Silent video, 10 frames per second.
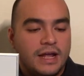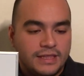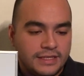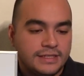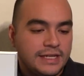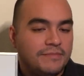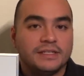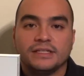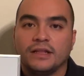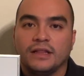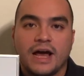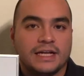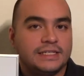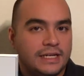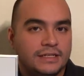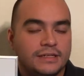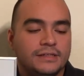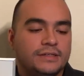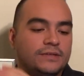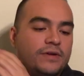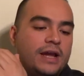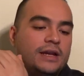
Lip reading: Thesis statement is the last sentence, right?